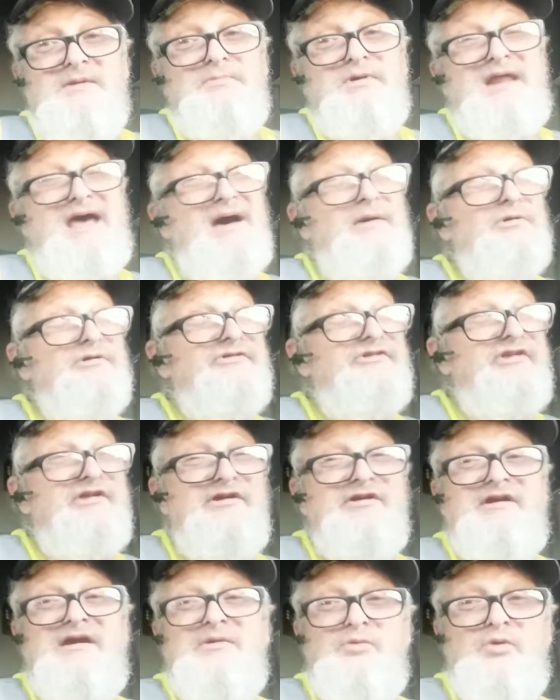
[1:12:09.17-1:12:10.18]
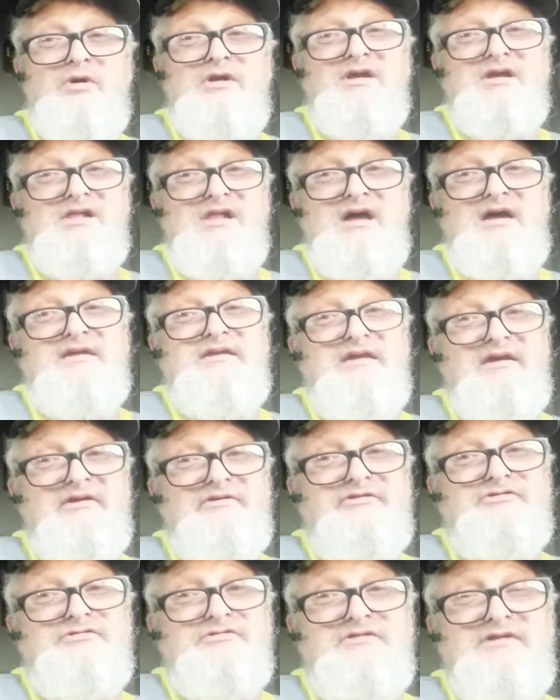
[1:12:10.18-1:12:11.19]
I was here at 1 o'clock
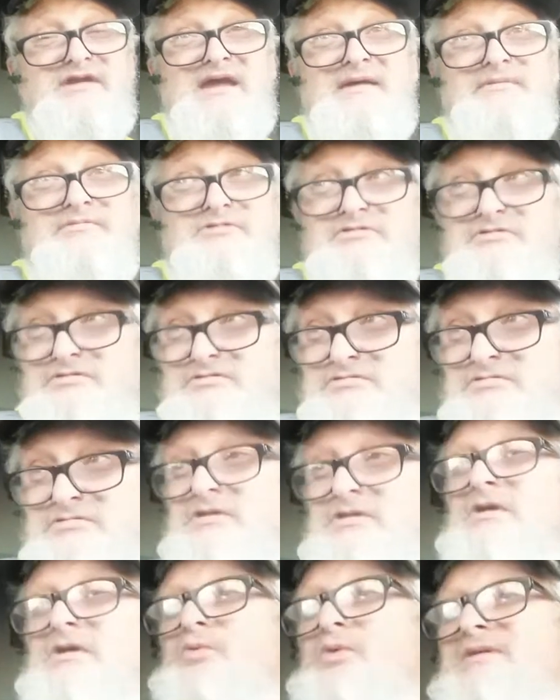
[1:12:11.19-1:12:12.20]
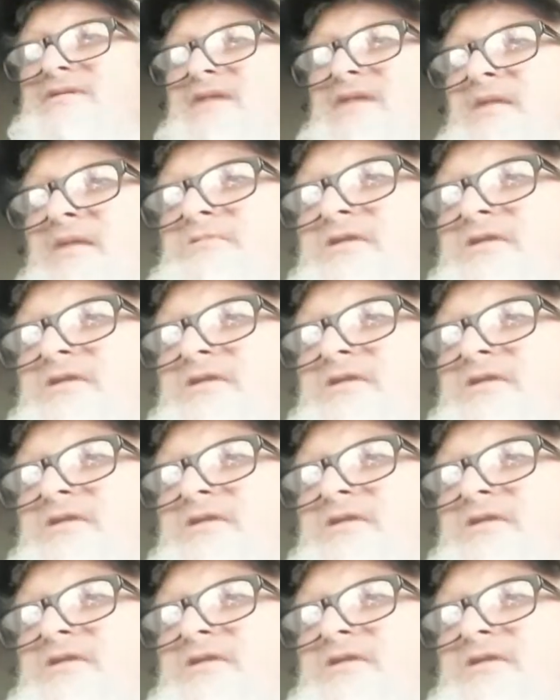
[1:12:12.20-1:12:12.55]
yesterday afternoon. What time